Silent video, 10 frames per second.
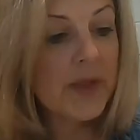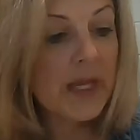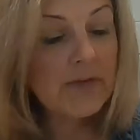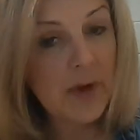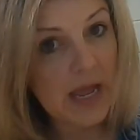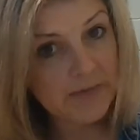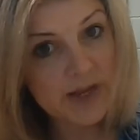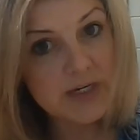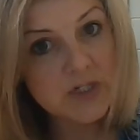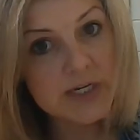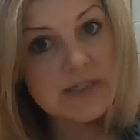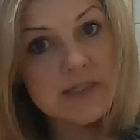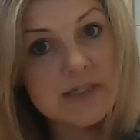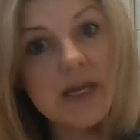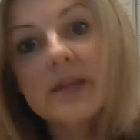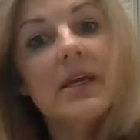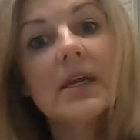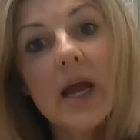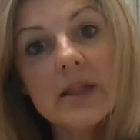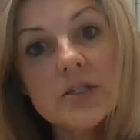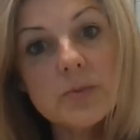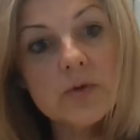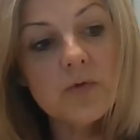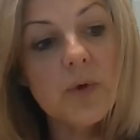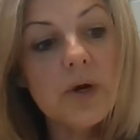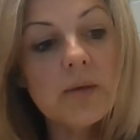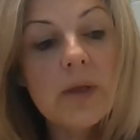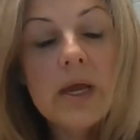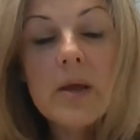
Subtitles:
If you haven't had a chance to sign the acknowledgement form,